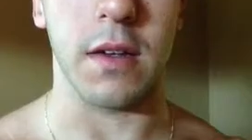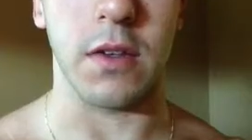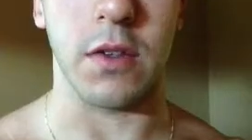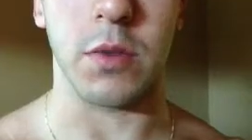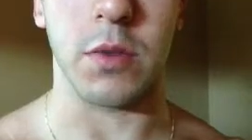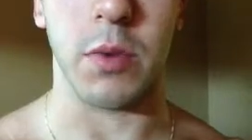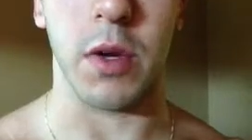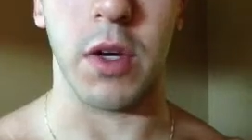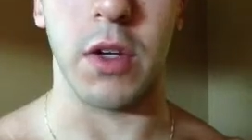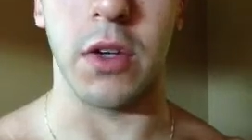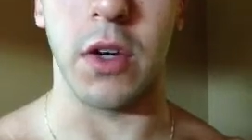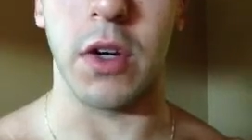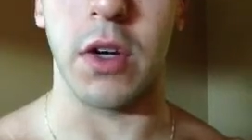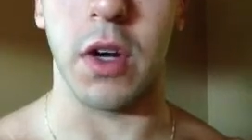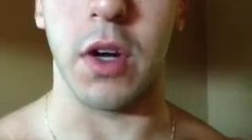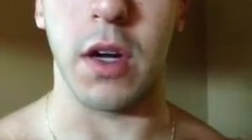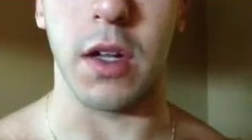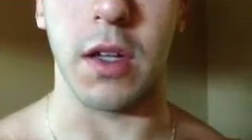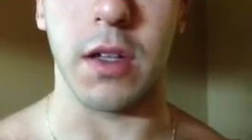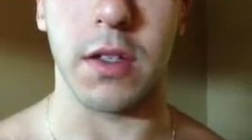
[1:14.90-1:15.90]
spread your
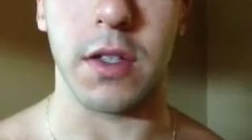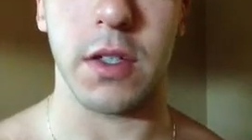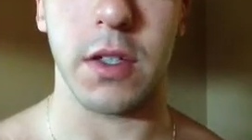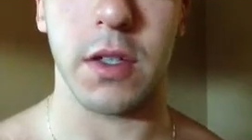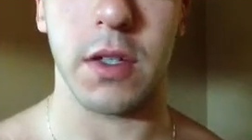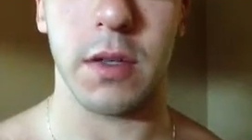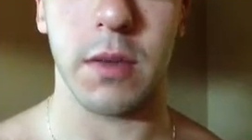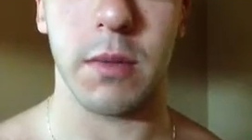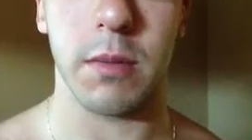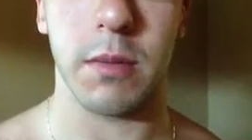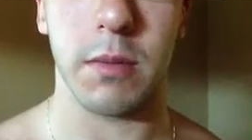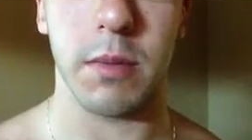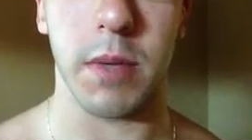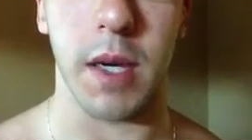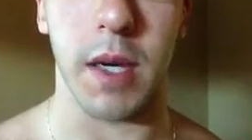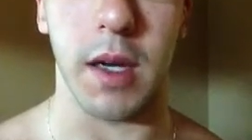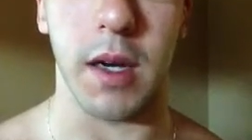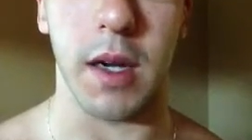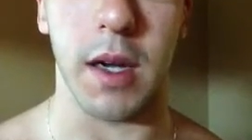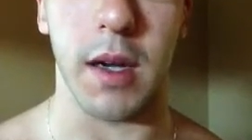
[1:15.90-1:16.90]
knowledge.
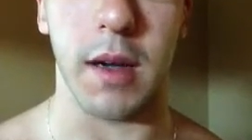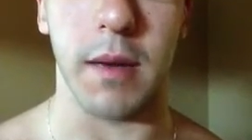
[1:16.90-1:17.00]
But